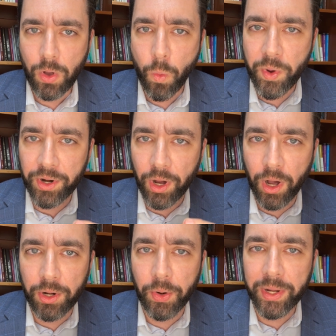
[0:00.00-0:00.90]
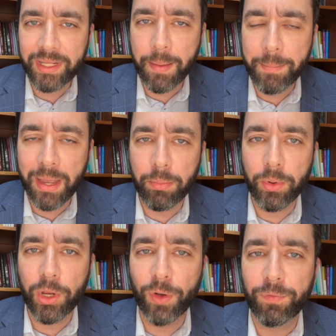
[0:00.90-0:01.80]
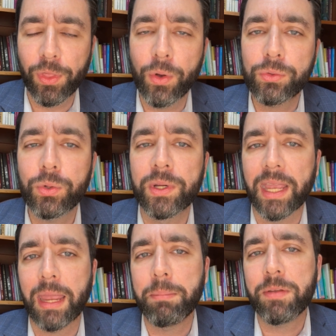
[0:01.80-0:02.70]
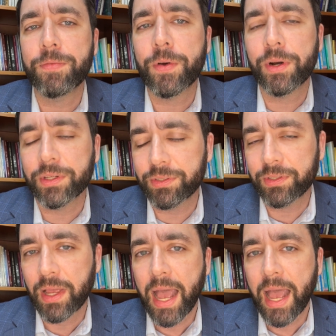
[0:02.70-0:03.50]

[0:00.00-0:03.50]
we are honoring the memory of those who came before us